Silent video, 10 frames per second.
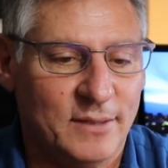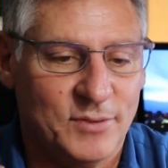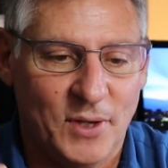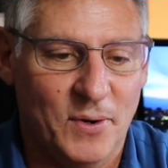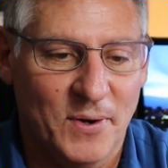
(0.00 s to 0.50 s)

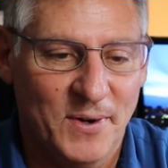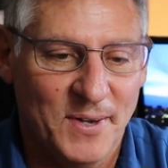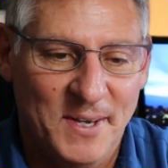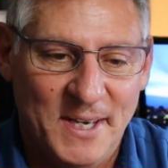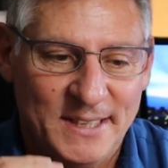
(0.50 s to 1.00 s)
So
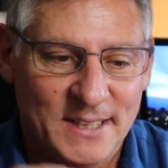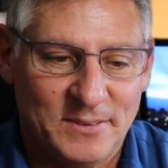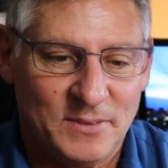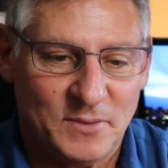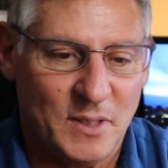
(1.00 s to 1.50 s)

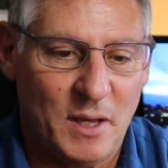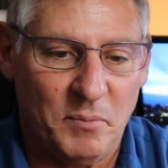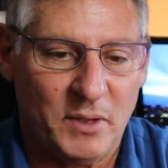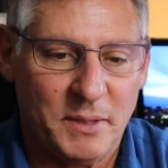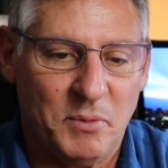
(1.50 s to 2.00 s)
just
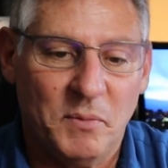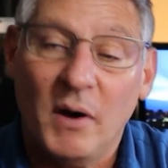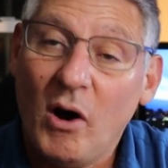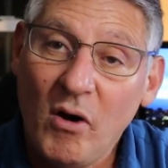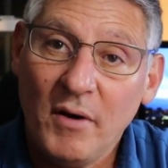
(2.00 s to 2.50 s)
unbelievable.
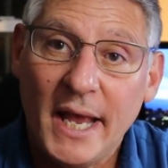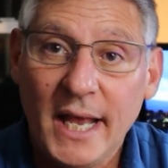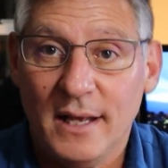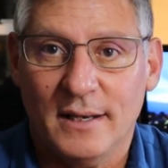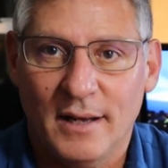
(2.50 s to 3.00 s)
Oh,
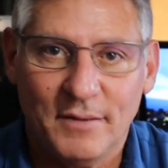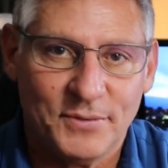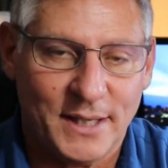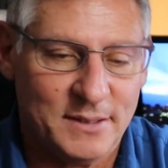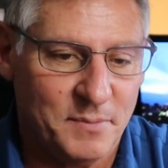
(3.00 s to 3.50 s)
and I
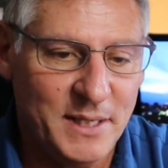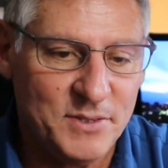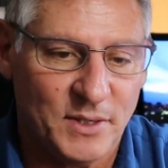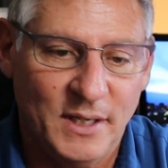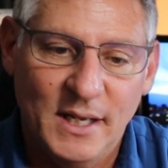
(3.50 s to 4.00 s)
forgot to
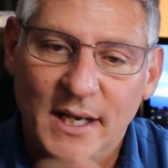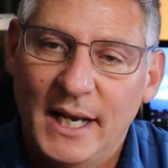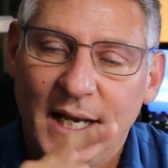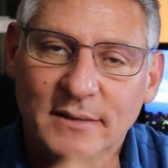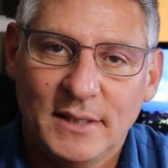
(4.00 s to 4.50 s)
mention,
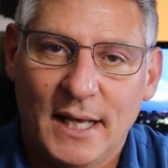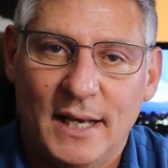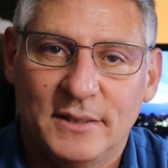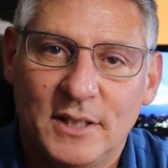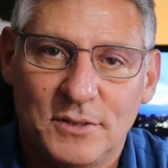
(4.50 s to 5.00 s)
it's got
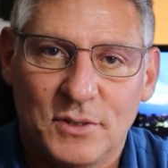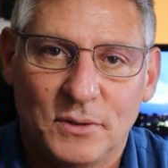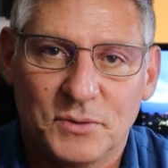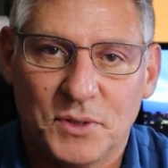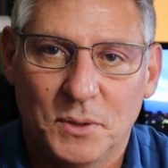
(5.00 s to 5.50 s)
a digital
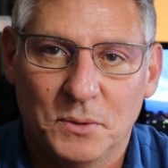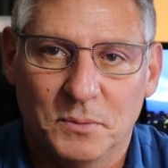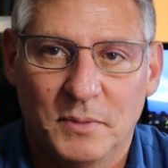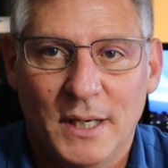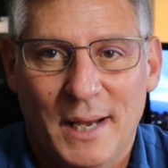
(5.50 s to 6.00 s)
zoom.
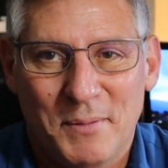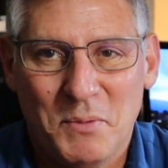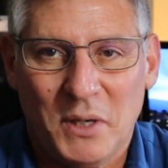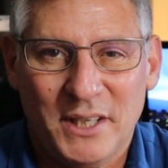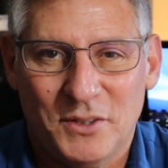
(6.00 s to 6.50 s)
I mean,
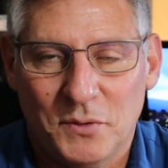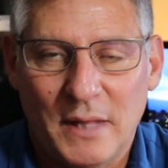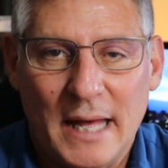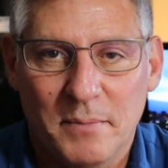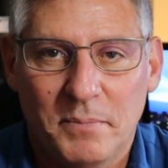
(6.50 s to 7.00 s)
we could do
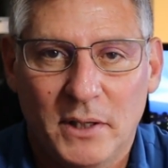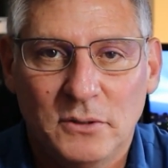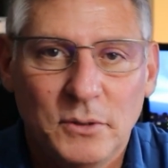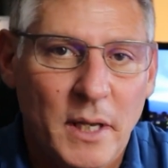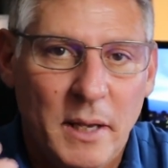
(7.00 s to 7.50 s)
that in
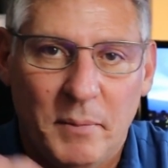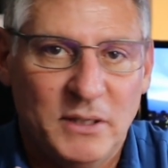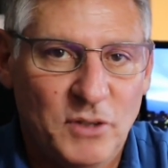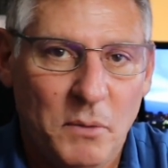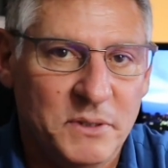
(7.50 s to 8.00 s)
post, but
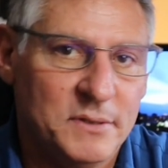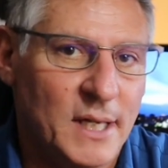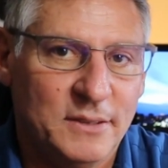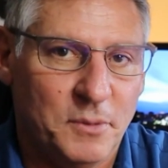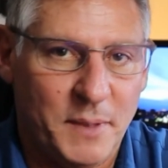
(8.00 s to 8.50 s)
it's always
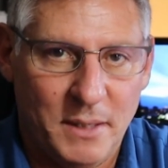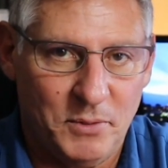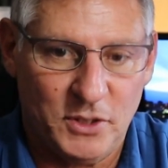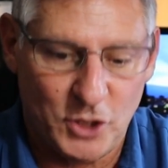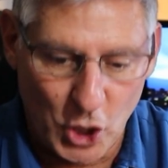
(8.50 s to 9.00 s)
nice to be
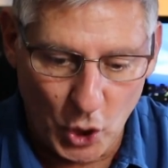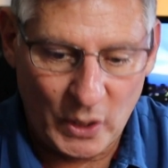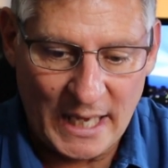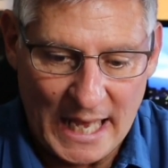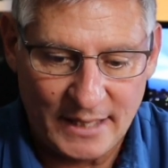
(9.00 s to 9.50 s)
able to
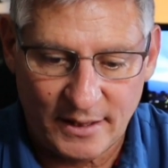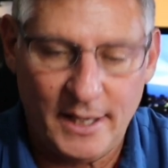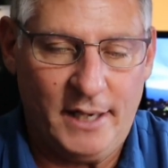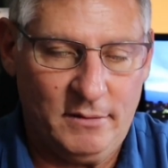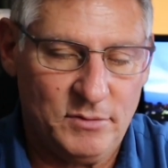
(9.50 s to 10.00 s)
look at
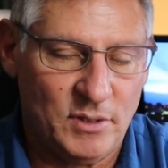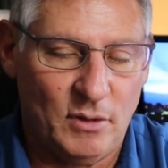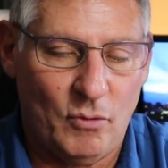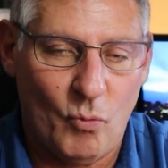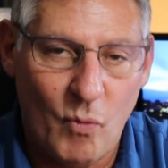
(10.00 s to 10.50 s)
things
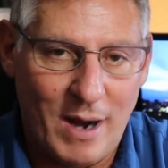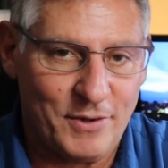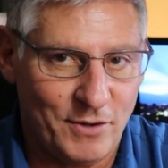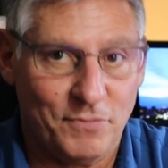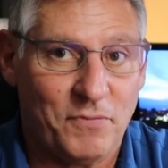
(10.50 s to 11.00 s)
while
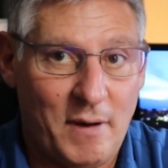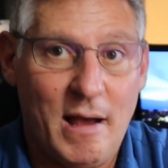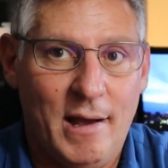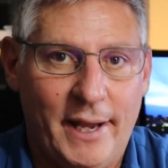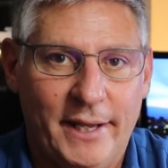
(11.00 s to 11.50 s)
you're
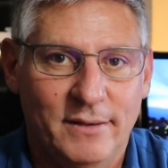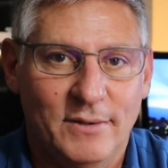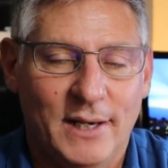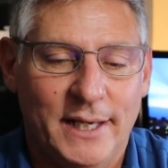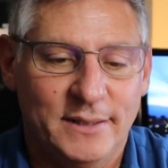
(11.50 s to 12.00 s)
flying,
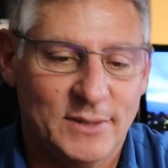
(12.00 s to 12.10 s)
right?